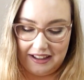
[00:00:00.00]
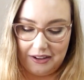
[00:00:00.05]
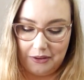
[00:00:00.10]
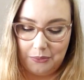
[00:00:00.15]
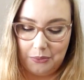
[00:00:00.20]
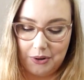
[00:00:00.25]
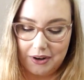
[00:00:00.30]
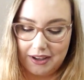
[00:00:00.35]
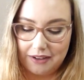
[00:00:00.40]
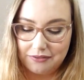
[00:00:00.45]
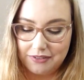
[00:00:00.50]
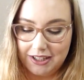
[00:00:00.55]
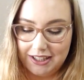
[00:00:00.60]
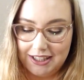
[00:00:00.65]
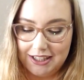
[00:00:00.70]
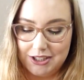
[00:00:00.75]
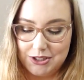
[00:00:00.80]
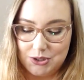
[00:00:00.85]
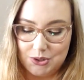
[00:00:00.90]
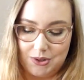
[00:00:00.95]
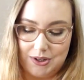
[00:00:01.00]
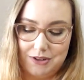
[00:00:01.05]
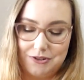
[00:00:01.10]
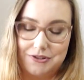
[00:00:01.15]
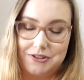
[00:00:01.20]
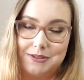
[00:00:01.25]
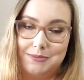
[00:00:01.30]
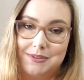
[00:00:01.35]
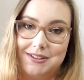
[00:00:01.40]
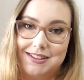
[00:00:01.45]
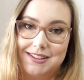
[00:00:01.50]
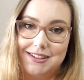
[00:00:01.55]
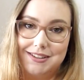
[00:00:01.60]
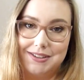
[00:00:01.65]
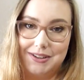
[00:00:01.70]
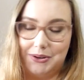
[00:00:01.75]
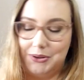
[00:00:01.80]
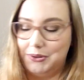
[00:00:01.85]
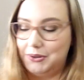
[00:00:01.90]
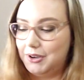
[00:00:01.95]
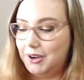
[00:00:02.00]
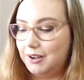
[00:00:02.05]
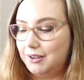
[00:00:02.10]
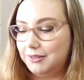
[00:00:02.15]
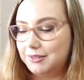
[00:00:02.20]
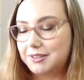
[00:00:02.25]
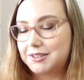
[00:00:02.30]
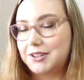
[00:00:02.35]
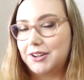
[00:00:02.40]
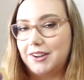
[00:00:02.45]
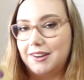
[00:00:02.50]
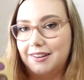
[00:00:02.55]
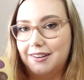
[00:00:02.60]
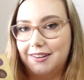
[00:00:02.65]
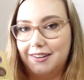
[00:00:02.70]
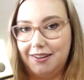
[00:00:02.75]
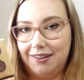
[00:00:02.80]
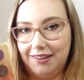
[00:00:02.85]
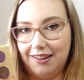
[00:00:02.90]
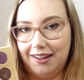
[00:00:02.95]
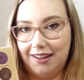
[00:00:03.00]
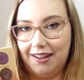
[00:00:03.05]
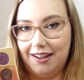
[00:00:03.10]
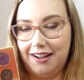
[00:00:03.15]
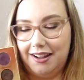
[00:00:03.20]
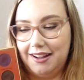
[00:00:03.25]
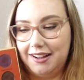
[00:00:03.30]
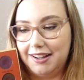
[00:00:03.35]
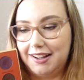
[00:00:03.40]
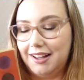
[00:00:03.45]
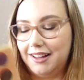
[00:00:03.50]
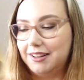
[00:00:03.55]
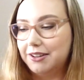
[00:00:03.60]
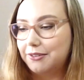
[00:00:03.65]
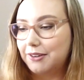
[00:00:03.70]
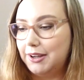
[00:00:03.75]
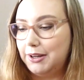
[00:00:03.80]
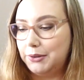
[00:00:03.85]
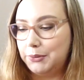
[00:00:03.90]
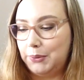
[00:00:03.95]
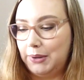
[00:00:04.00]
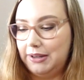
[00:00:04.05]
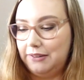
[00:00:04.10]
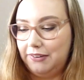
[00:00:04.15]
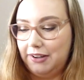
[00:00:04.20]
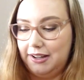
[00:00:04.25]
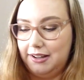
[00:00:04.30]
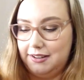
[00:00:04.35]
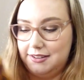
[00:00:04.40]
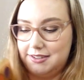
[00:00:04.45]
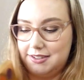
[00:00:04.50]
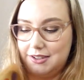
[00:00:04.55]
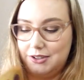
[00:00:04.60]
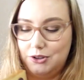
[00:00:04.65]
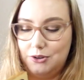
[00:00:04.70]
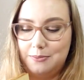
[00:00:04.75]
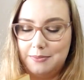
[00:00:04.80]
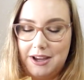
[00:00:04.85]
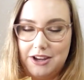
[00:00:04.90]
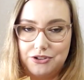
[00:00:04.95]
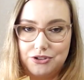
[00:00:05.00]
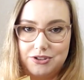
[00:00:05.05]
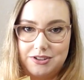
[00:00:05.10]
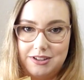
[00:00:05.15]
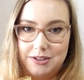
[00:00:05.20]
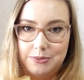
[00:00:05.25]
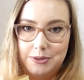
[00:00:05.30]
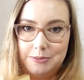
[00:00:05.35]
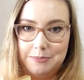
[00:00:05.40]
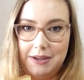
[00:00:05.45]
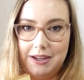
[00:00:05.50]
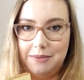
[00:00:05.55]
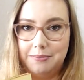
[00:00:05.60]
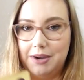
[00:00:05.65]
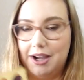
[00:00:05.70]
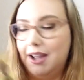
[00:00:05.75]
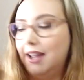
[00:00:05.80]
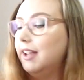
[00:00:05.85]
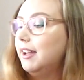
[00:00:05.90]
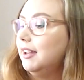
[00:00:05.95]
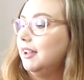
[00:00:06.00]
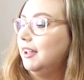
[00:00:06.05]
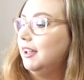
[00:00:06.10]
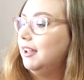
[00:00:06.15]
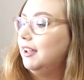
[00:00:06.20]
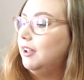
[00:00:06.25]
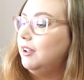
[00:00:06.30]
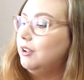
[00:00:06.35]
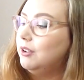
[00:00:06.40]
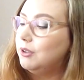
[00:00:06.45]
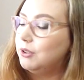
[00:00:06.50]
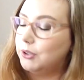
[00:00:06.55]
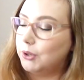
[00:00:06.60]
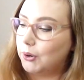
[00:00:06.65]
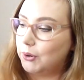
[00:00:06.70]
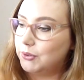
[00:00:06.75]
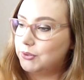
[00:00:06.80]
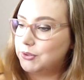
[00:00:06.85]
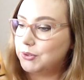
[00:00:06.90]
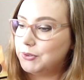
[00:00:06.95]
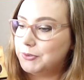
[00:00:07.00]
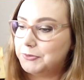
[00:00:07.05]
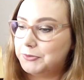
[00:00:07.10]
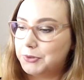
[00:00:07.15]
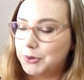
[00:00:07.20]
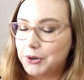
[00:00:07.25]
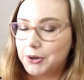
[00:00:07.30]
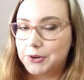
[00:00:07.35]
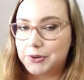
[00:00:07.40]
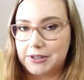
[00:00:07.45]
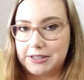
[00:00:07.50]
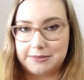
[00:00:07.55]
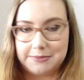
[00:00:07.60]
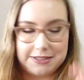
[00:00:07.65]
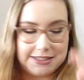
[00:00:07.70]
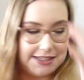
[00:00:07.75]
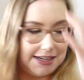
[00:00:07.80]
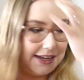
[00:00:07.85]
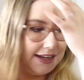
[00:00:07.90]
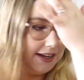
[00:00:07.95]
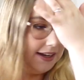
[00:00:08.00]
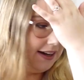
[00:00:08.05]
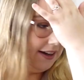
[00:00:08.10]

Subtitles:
What I really enjoy on Christmas is a good gold. So Coloured Rain, Queen of Hearts, Your Majesty would be my go-to for a Christmas day.